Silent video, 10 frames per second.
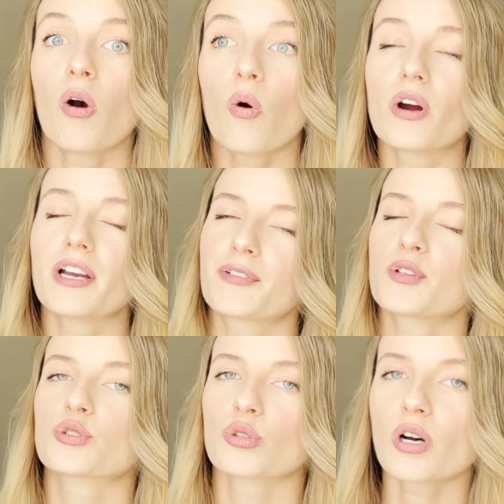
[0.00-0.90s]
or if
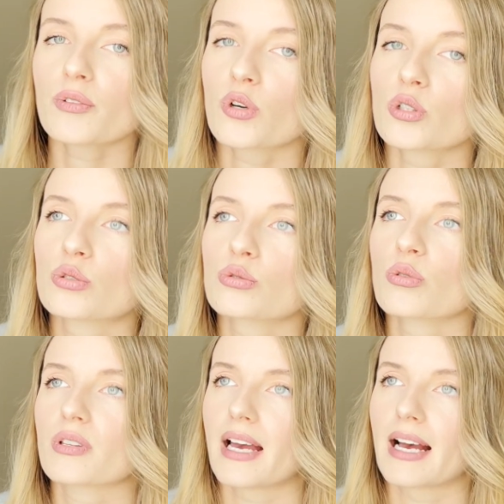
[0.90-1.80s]
you don't want to
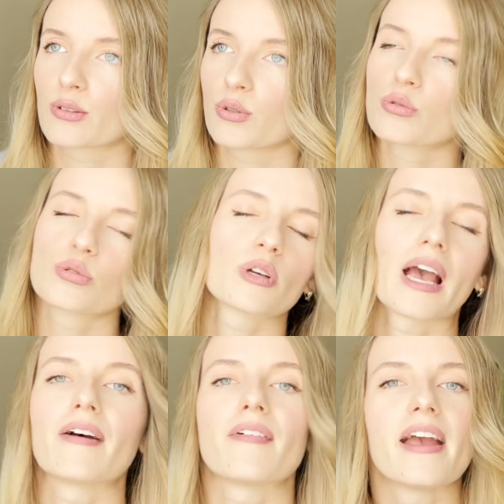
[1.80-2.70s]
do that or you don't
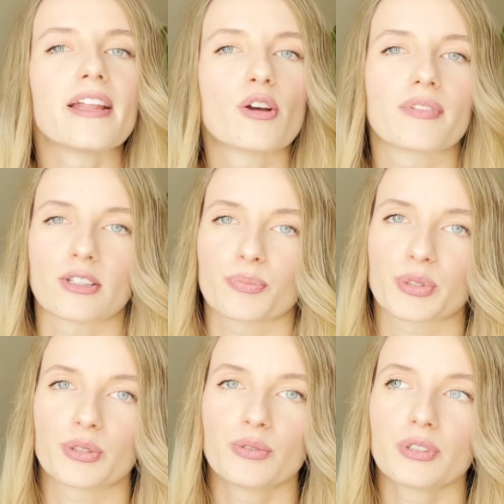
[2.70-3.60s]
have any of that
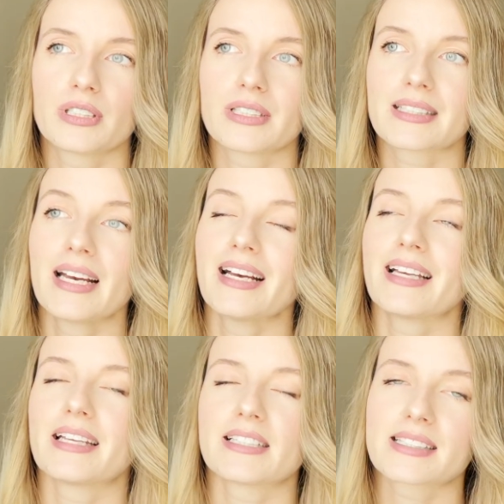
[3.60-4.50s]
opportunities,
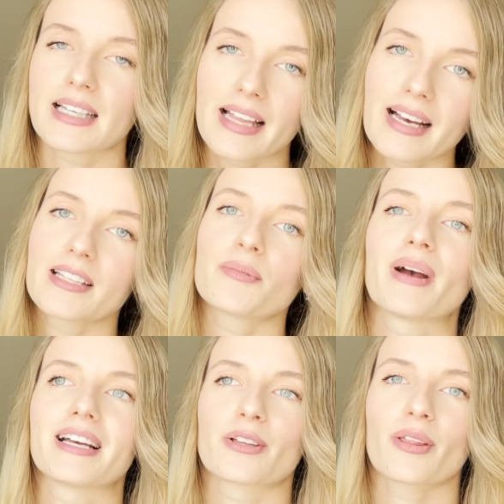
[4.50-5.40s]
there is another
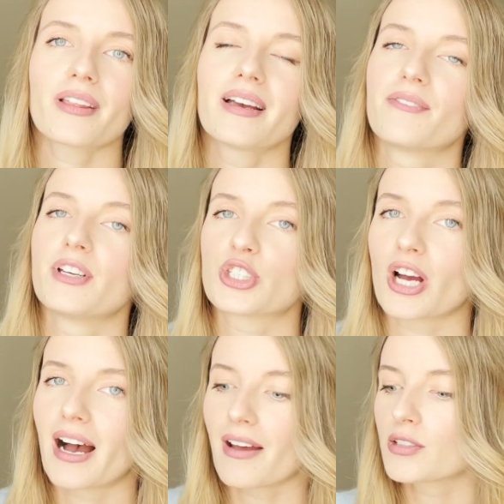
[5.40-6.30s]
method which
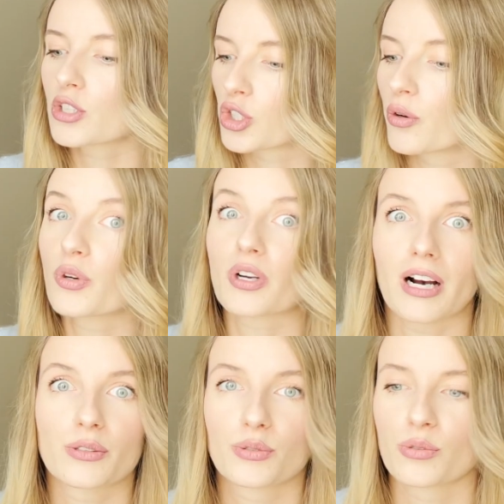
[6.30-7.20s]
I will show you
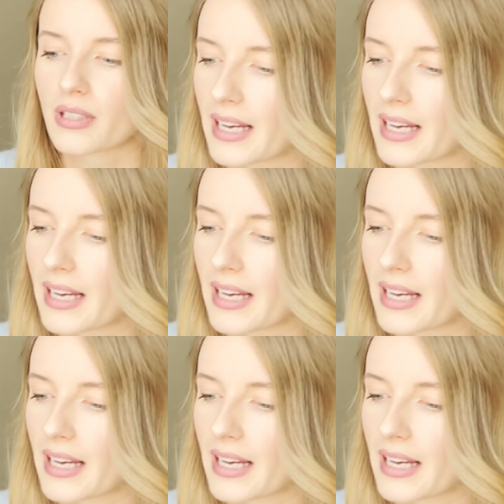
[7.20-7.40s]
how to do